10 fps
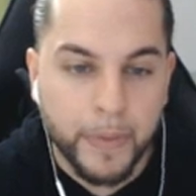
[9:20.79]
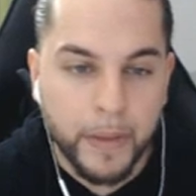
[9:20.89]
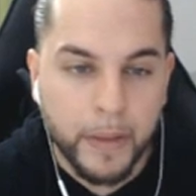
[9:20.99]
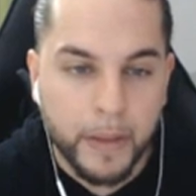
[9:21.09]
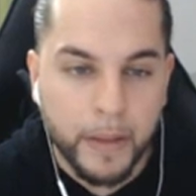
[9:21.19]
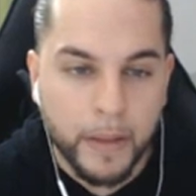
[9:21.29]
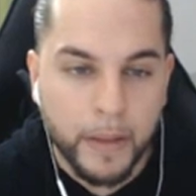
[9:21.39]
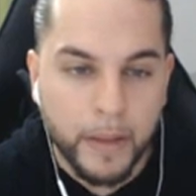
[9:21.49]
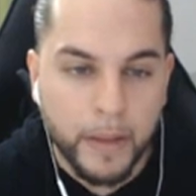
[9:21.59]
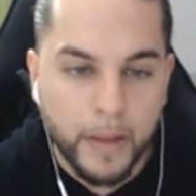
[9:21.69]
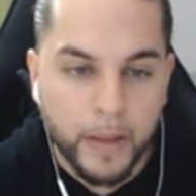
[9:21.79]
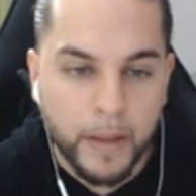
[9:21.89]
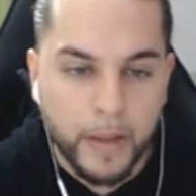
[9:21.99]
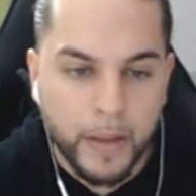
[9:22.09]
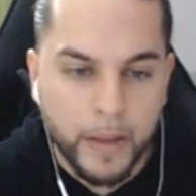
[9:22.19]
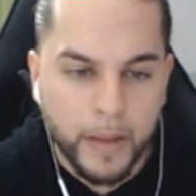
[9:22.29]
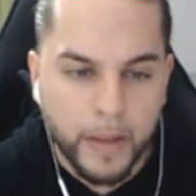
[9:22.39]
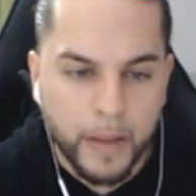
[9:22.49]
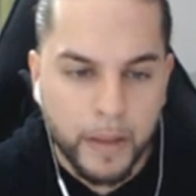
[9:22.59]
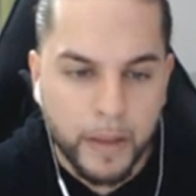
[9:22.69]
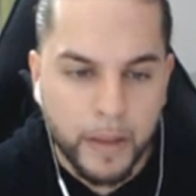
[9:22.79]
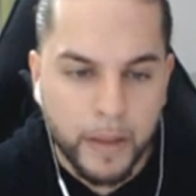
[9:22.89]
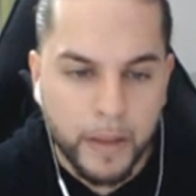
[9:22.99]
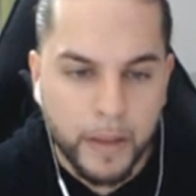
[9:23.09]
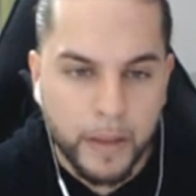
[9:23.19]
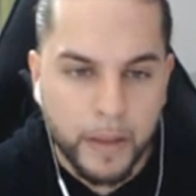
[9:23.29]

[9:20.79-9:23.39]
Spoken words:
Nothing is said.